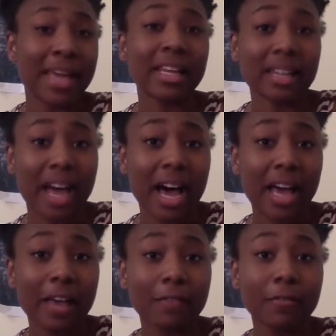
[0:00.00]
Man
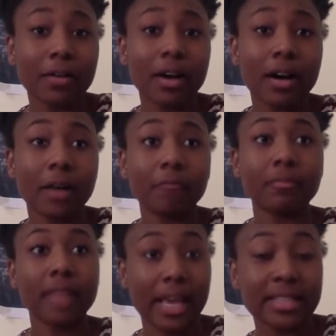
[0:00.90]
Alive
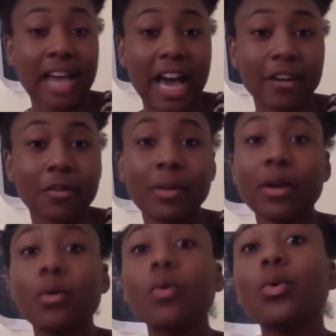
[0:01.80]
head
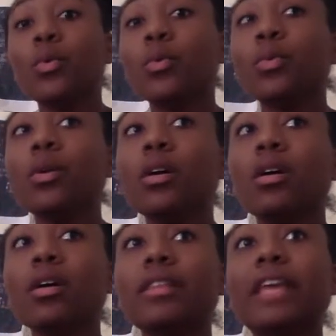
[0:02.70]
title. Who
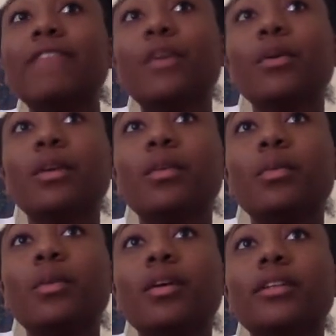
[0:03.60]
they
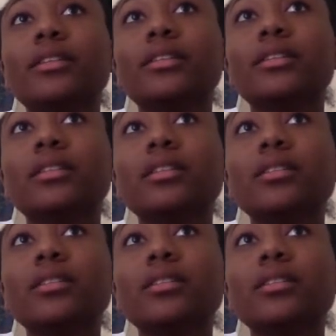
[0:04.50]
voted was